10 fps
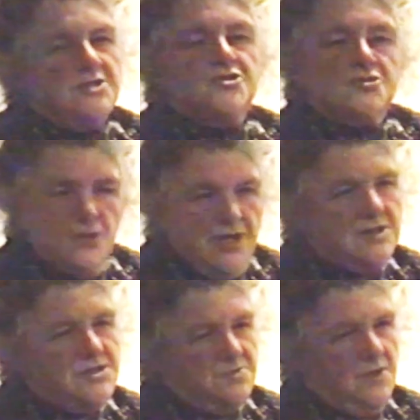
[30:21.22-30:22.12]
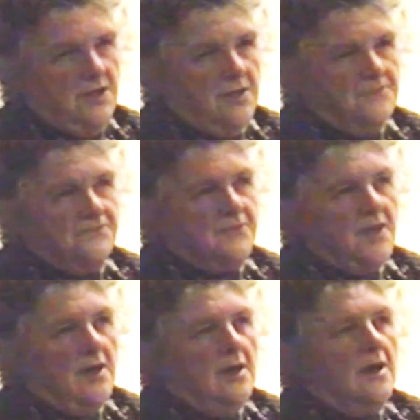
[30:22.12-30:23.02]
and intrigues me,
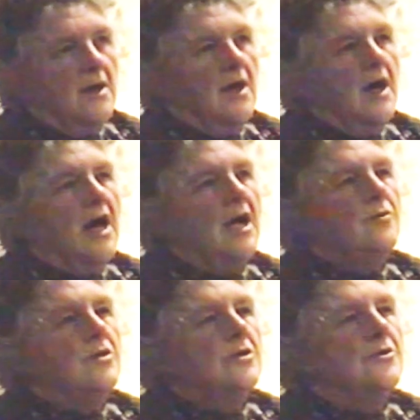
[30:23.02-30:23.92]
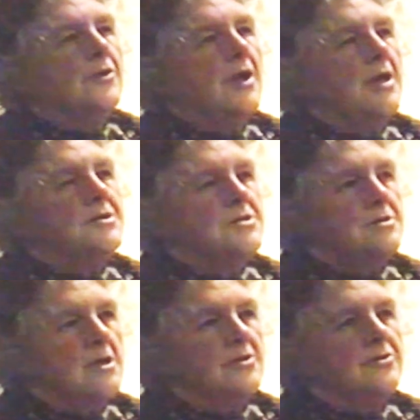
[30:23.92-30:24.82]
I will
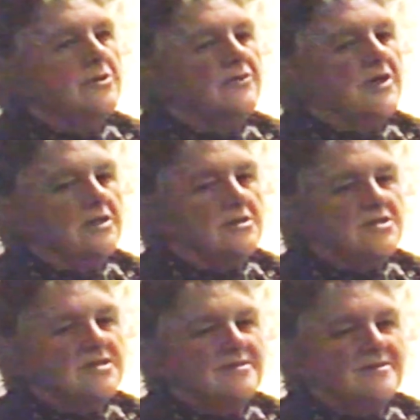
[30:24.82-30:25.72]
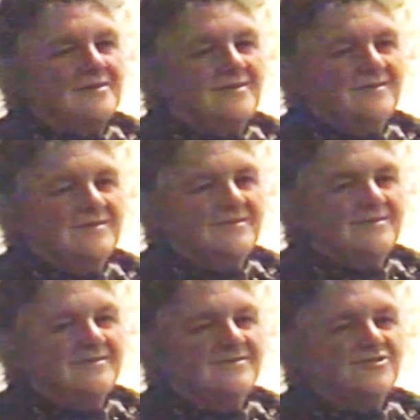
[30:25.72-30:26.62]
create another event
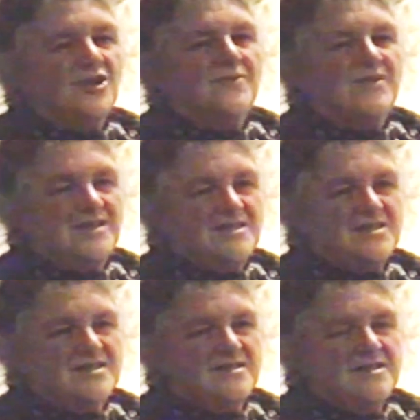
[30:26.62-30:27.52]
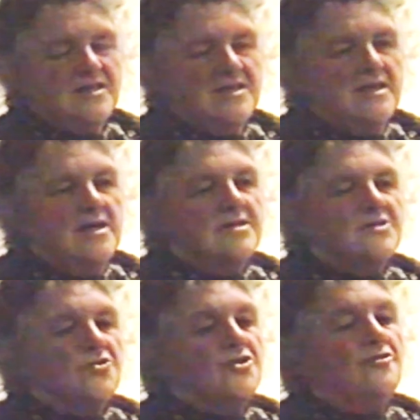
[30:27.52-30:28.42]
from this.
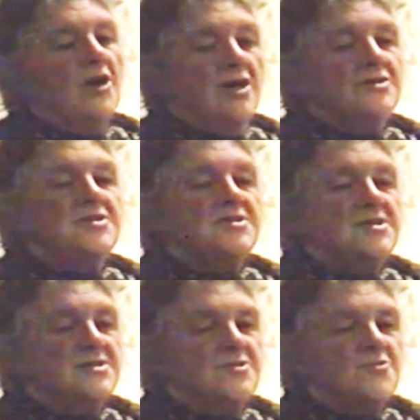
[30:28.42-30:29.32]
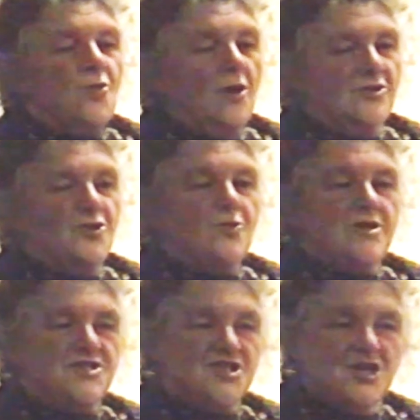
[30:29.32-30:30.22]
So your artist is the one who
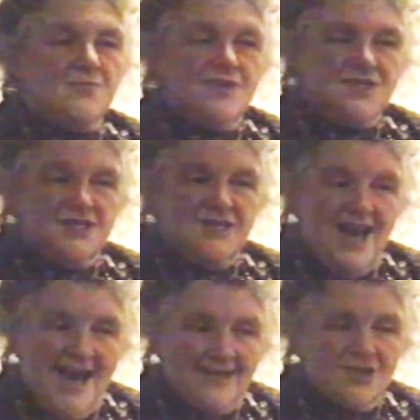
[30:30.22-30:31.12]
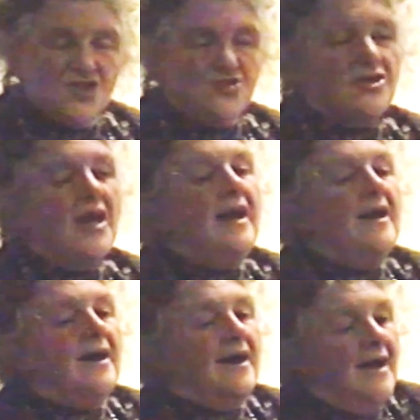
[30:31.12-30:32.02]
interprets in action,
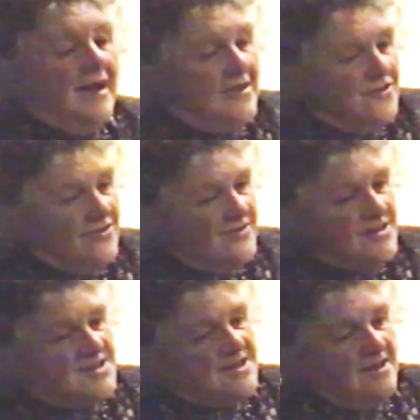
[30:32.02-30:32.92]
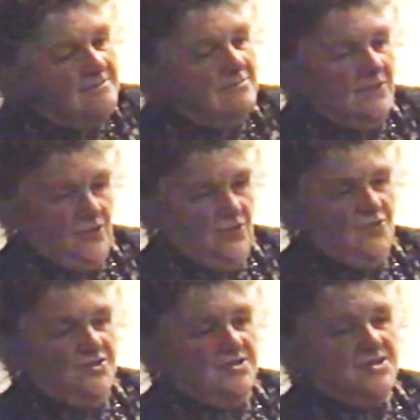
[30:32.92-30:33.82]
either in the same
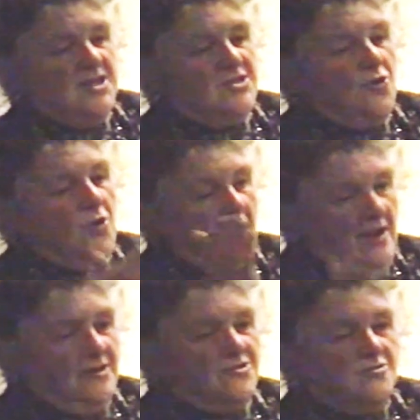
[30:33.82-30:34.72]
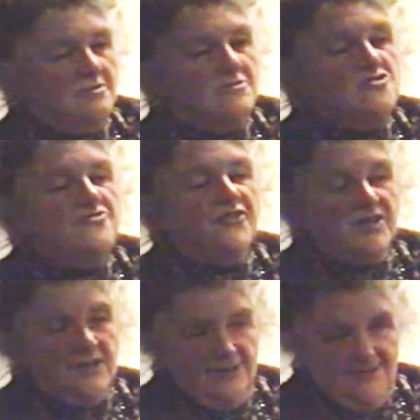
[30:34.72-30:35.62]
mode and says, okay, I'll do a
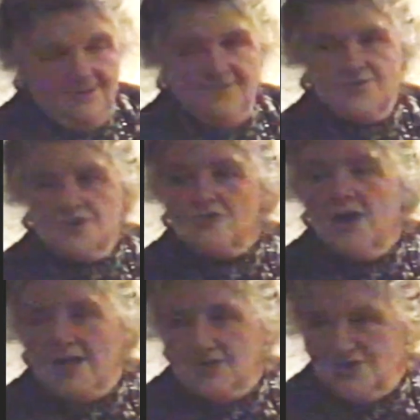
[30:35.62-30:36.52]
movie of the crash.